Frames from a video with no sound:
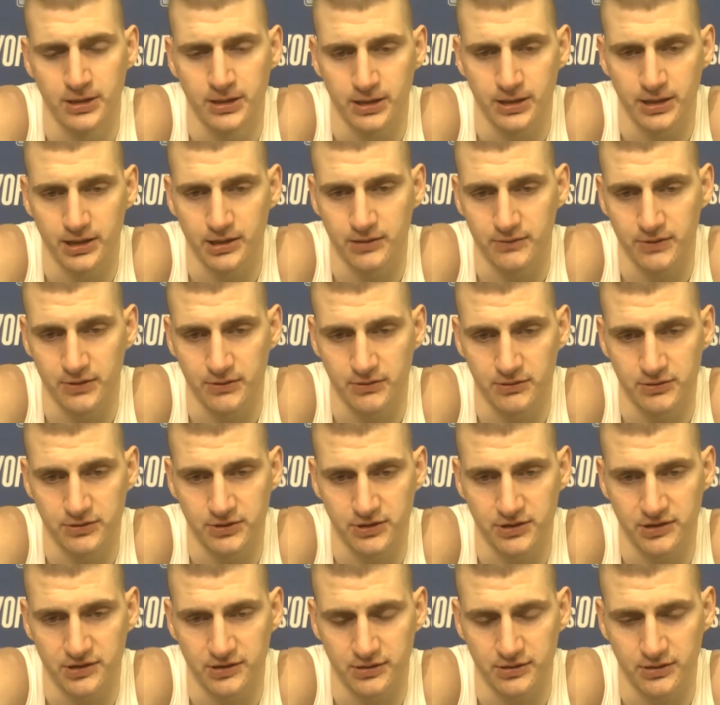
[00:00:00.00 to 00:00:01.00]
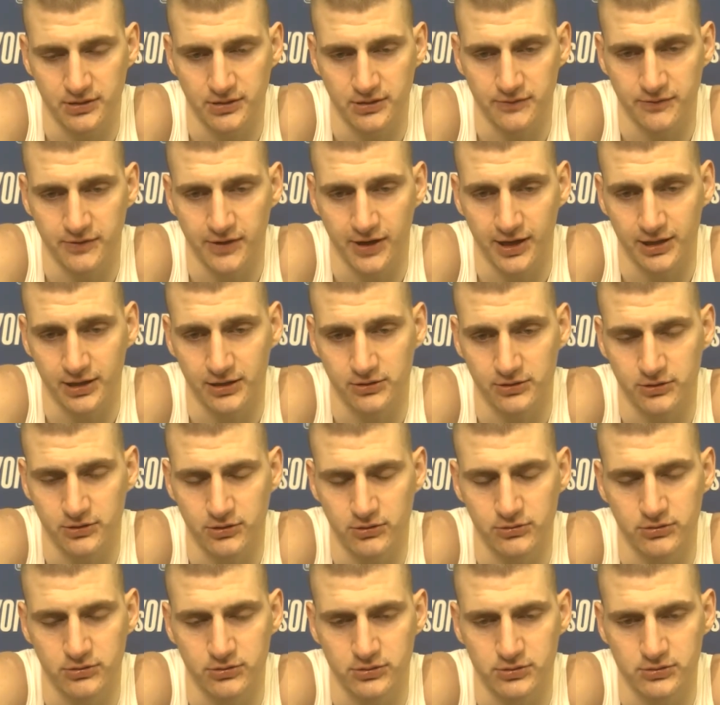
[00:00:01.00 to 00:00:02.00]
and we were just fighting
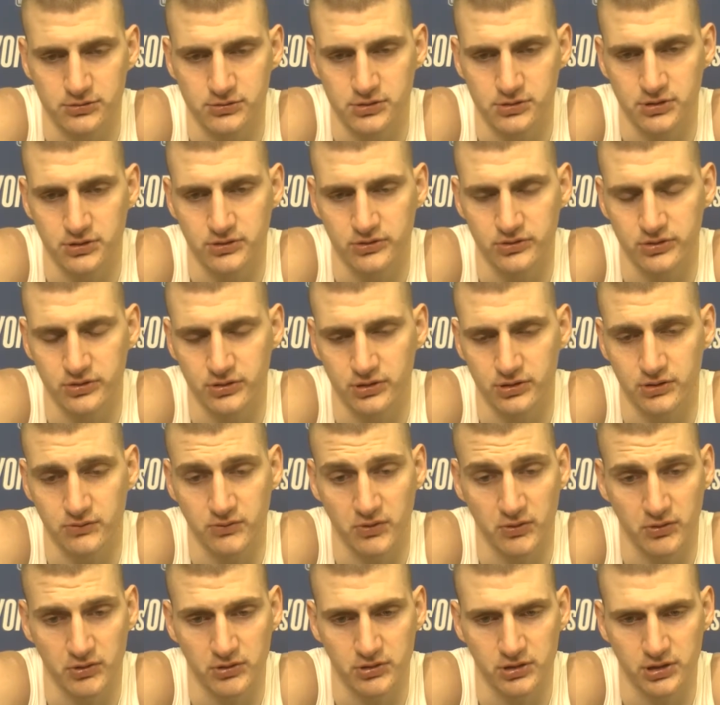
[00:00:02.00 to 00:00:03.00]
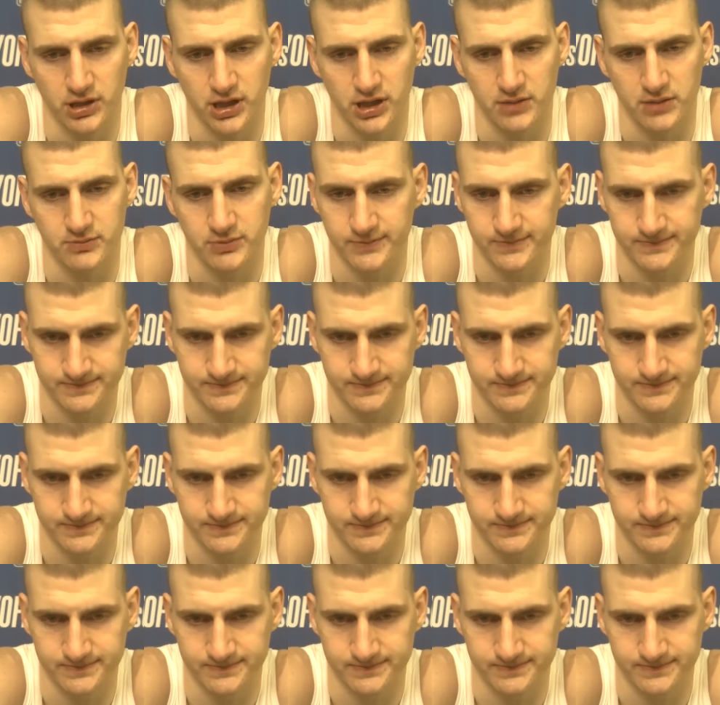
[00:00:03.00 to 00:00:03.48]
through, you know. So, and we won the game.